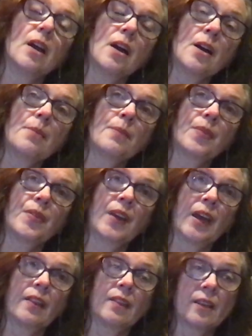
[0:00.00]
um,
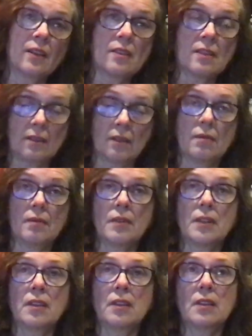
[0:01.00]
that this
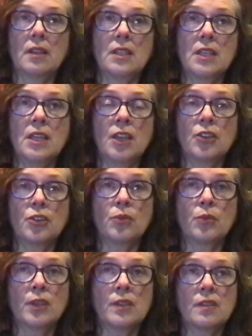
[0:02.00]
teenager
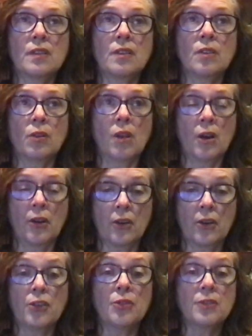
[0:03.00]
was no
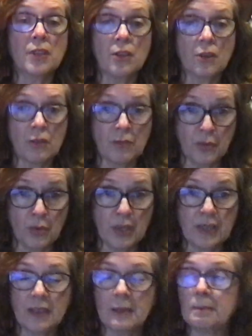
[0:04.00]
longer using her
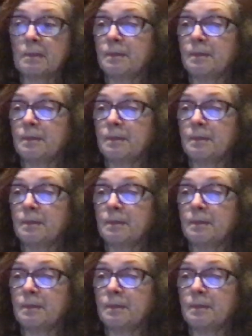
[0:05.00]
voice.